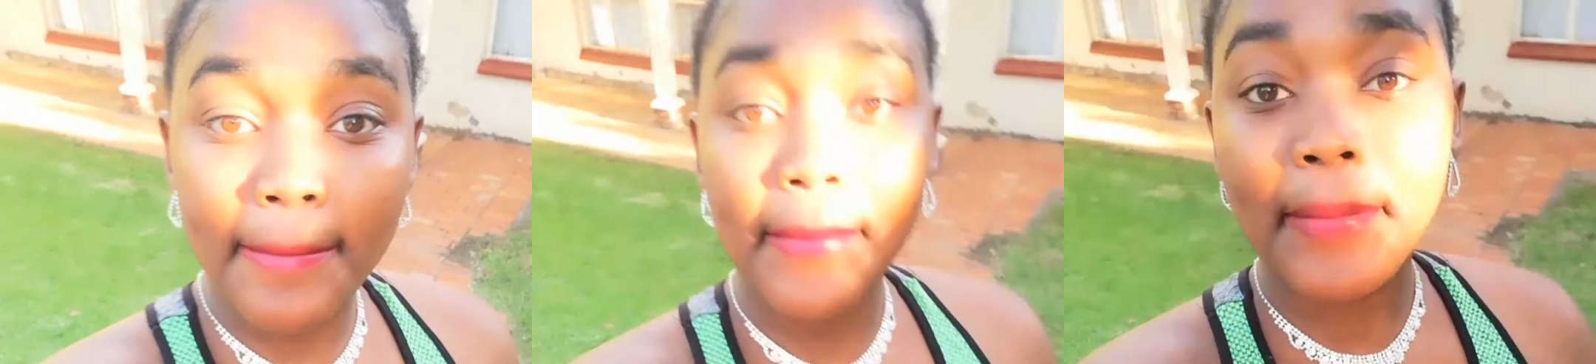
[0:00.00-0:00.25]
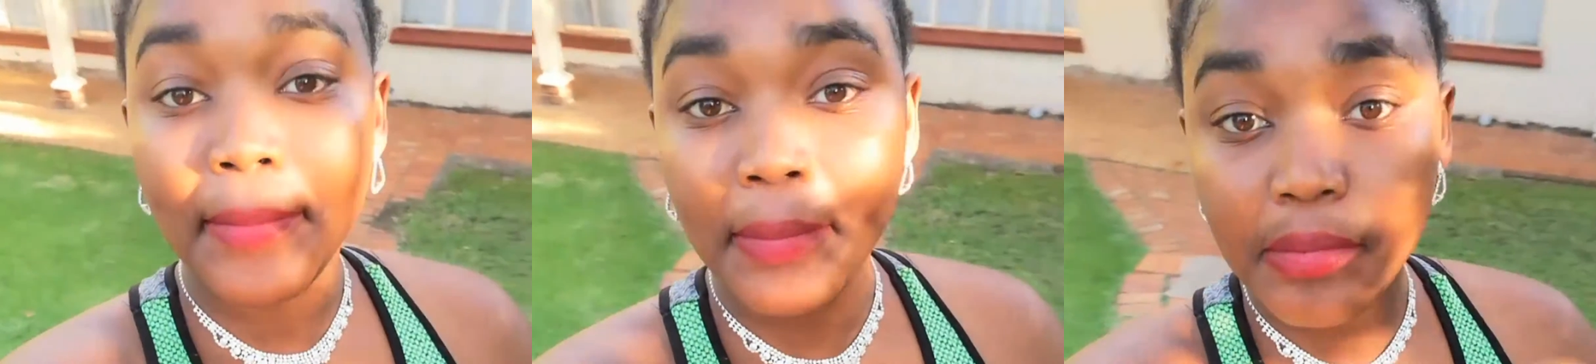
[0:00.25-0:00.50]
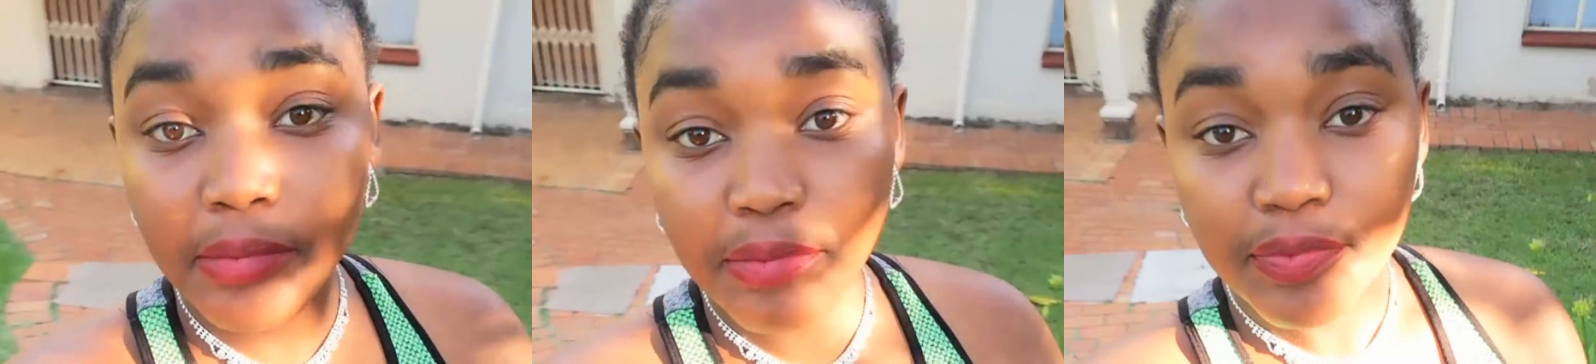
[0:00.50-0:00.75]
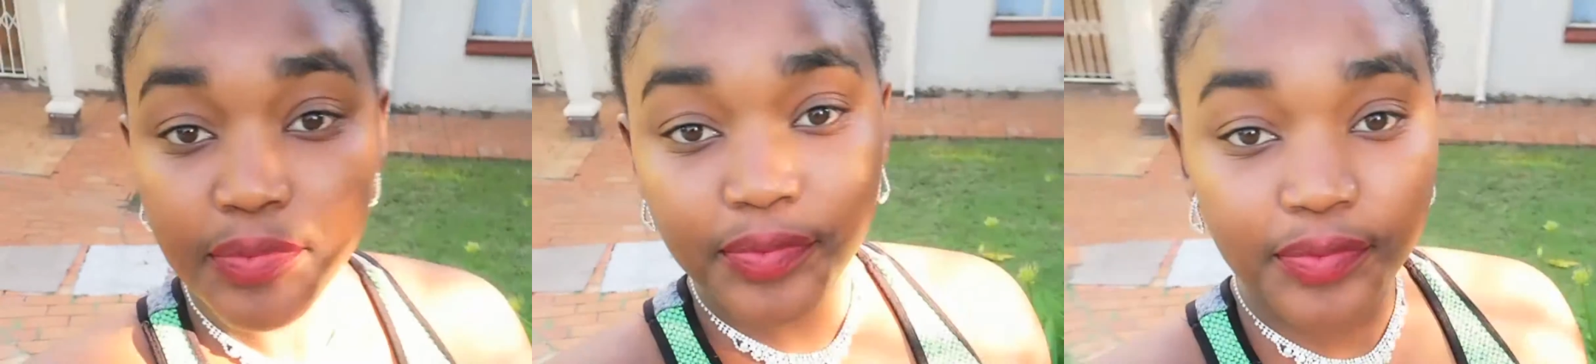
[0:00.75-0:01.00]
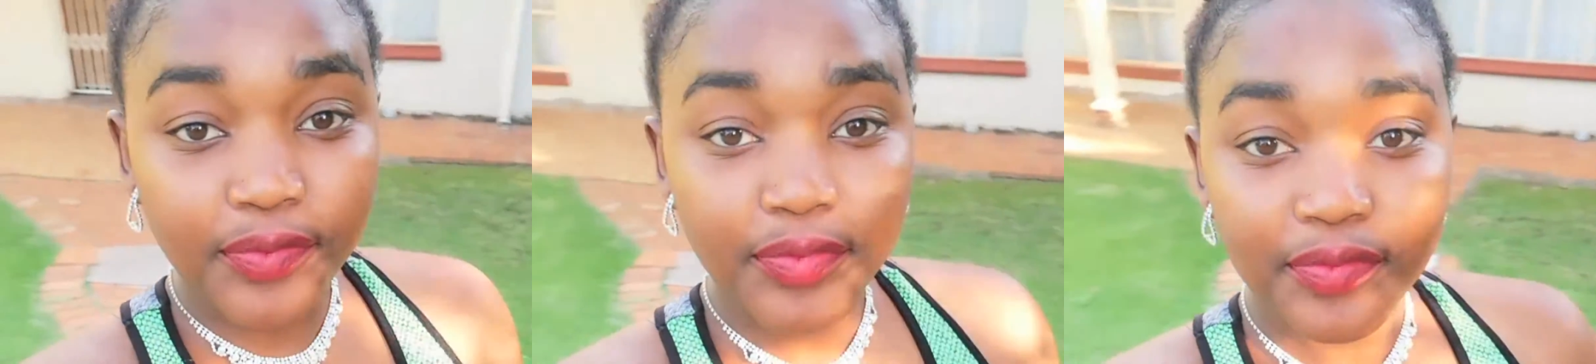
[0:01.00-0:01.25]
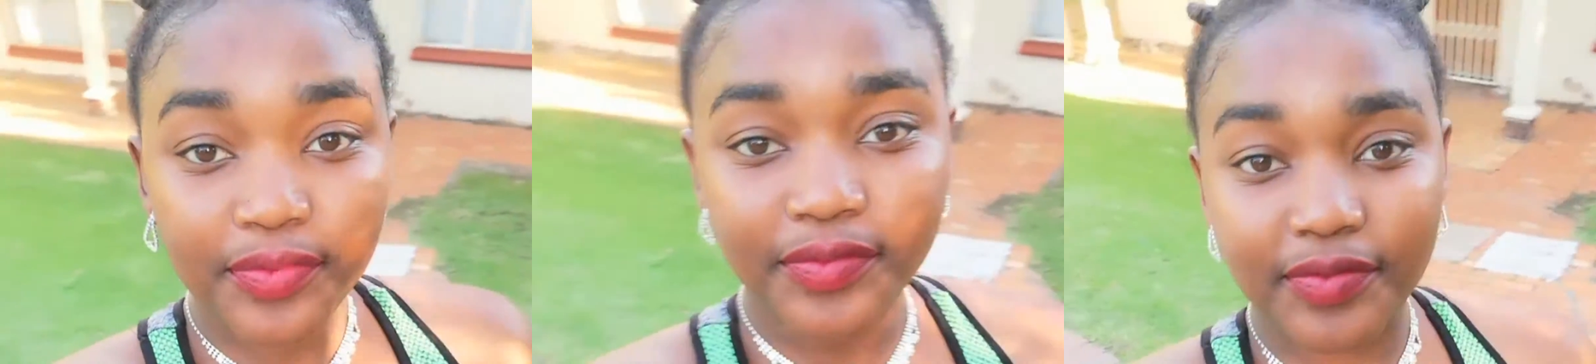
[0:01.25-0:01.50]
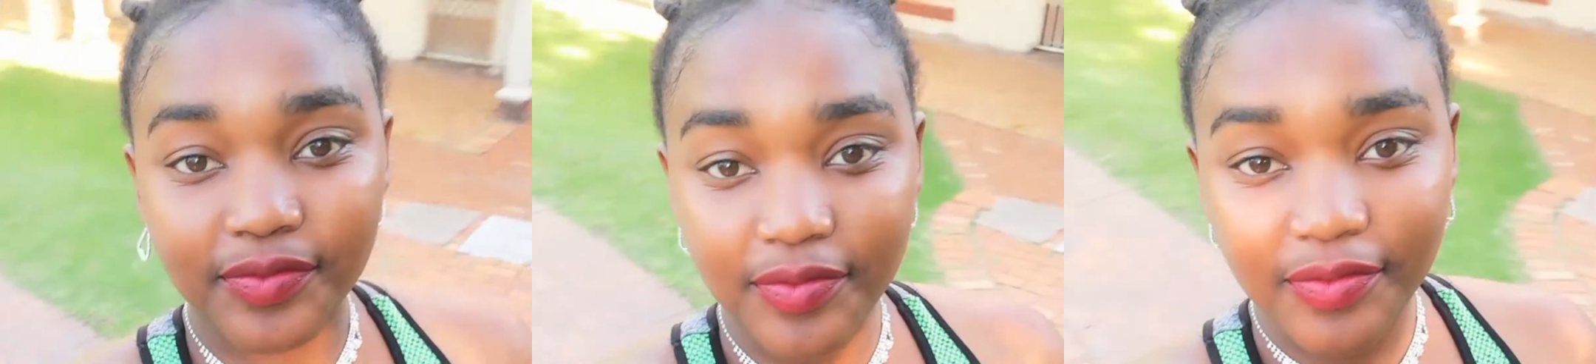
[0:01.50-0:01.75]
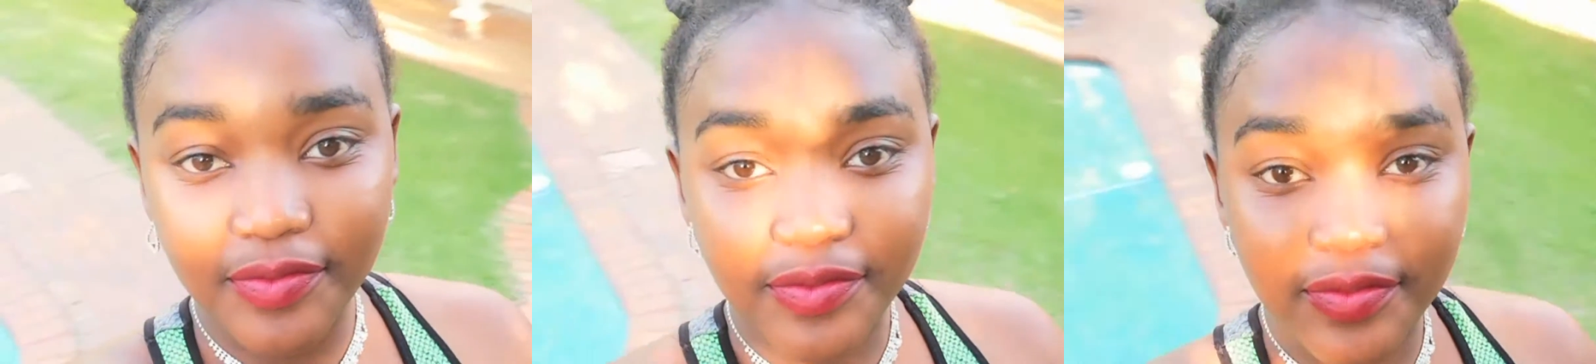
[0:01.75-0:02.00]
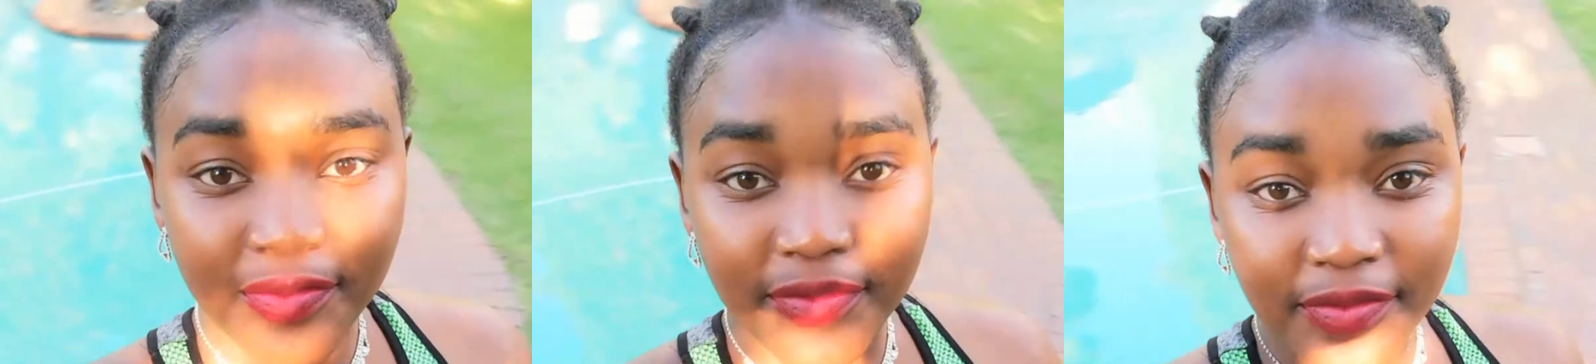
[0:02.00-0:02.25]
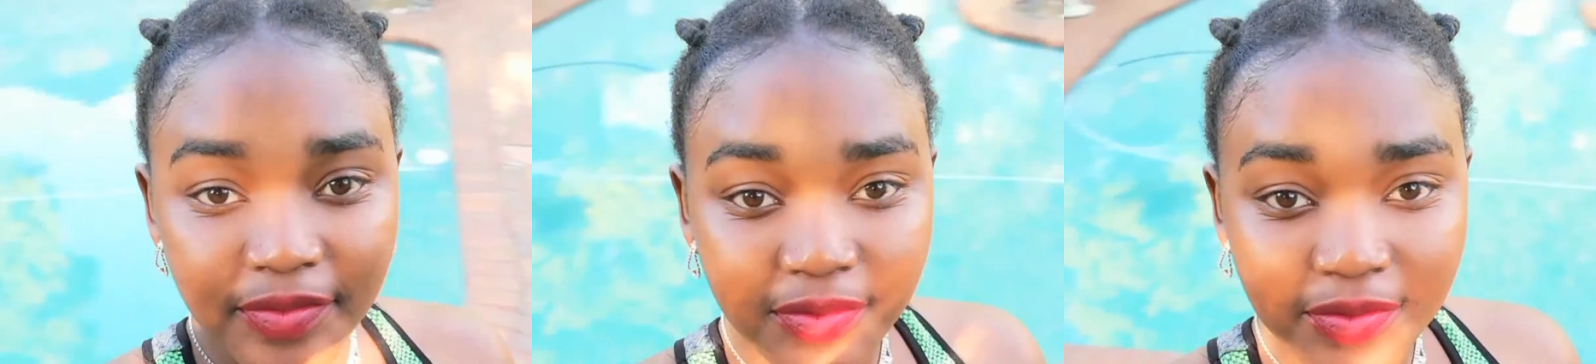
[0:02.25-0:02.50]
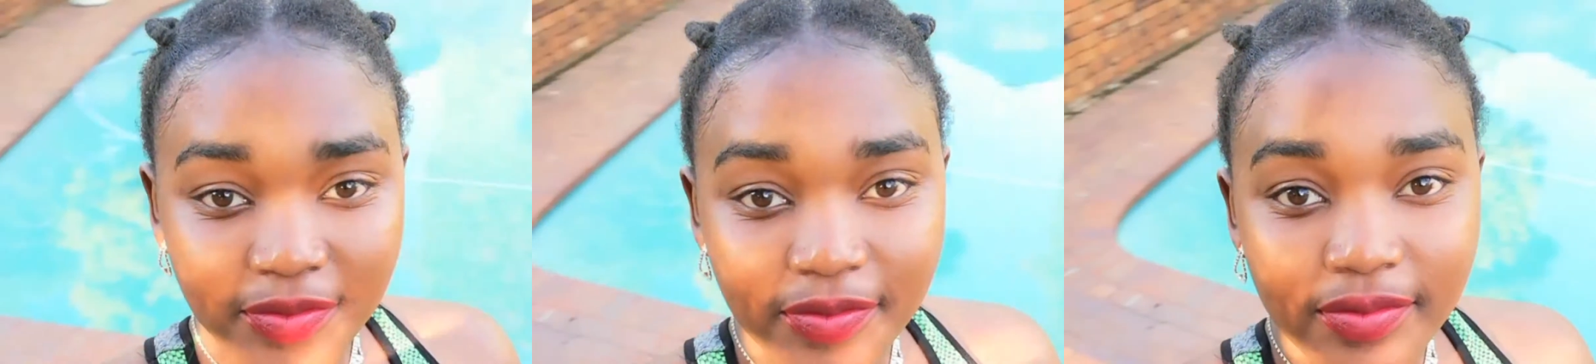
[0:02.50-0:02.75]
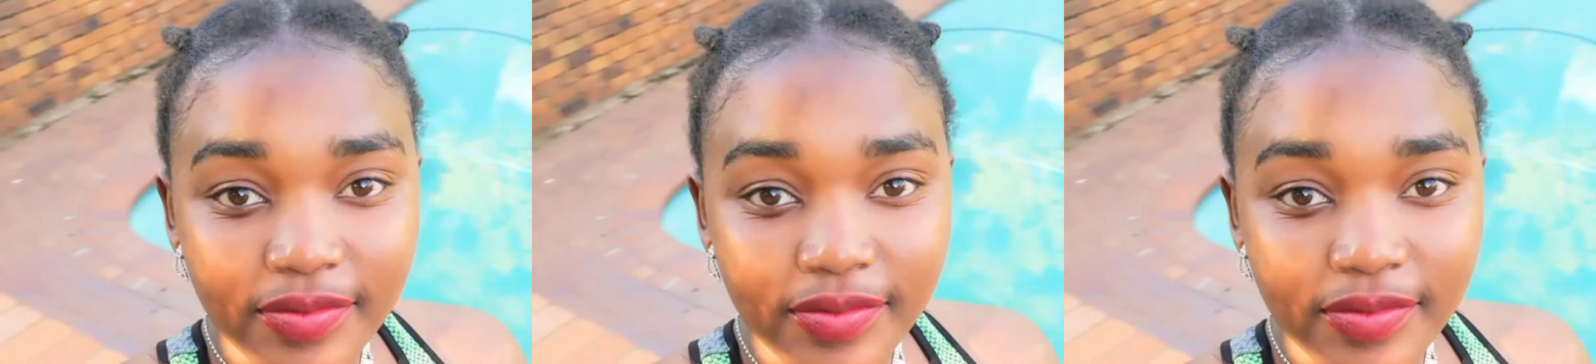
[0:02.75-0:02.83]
I can go out. I can have some fun.